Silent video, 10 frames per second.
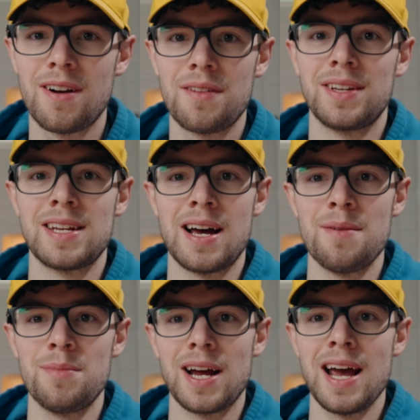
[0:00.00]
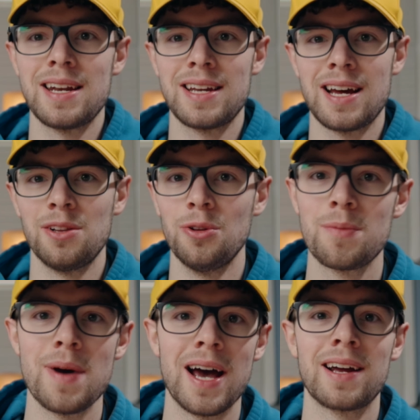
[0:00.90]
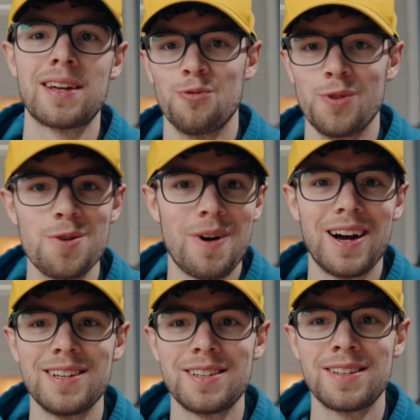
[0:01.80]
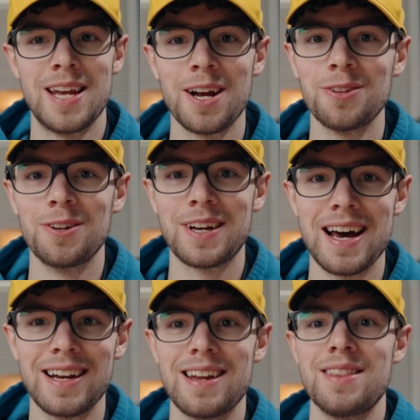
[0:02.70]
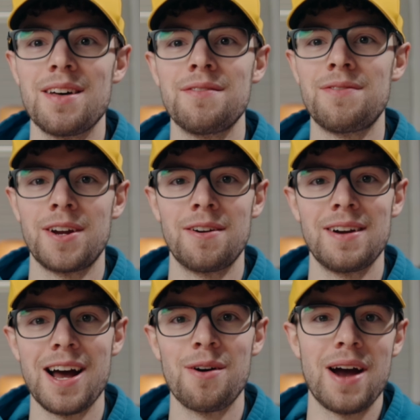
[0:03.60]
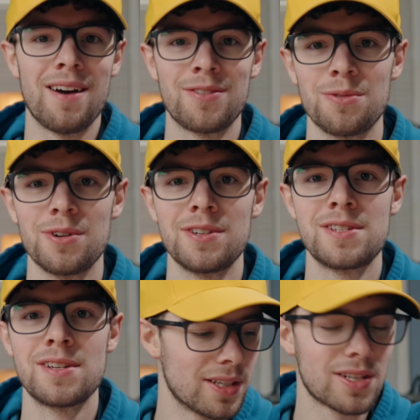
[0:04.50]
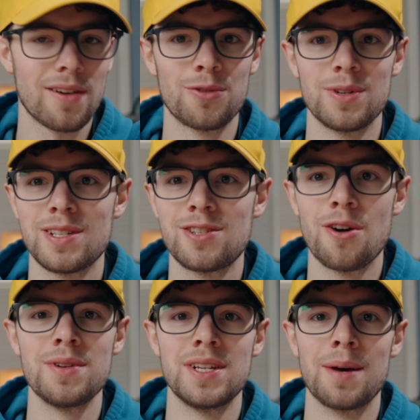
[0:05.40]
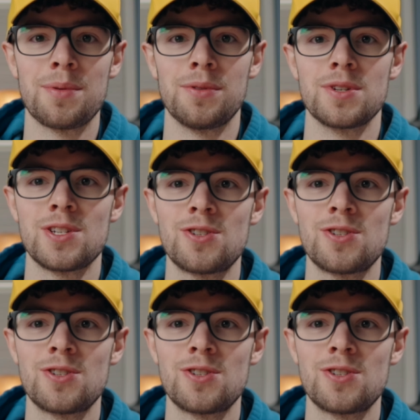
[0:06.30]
out at the time, but I had to kind of look back, rewind, take a look at it, and then figure it out afterwards. This software is so in-depth and there's